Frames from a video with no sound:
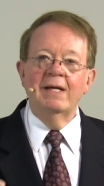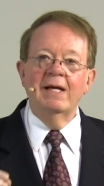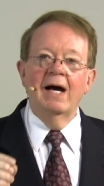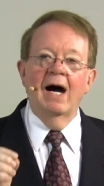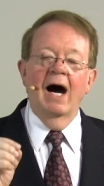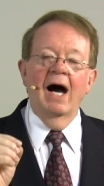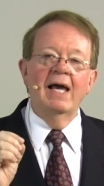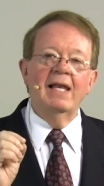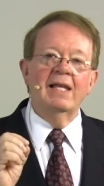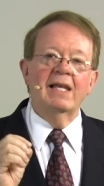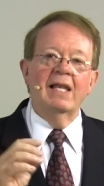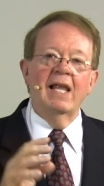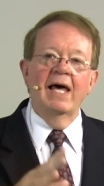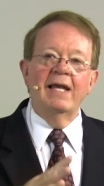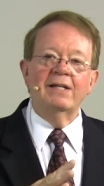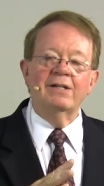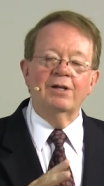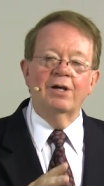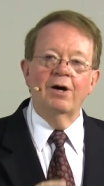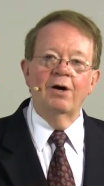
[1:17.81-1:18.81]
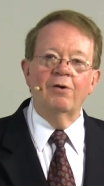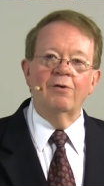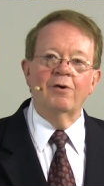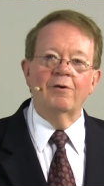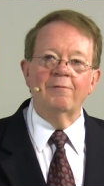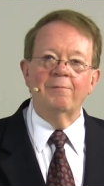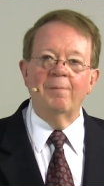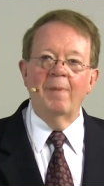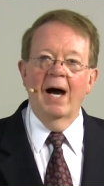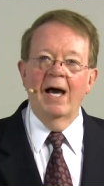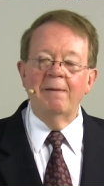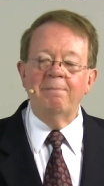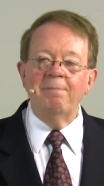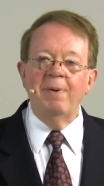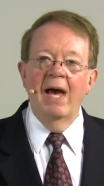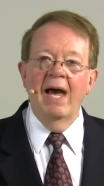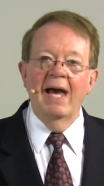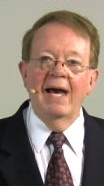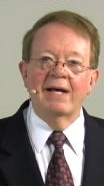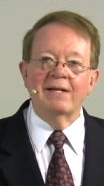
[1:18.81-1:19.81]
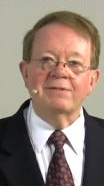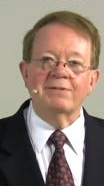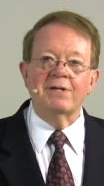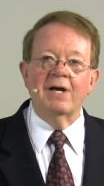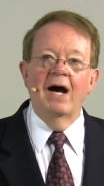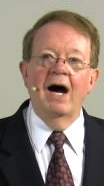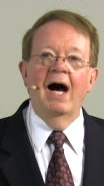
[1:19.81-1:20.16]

I let go of my past.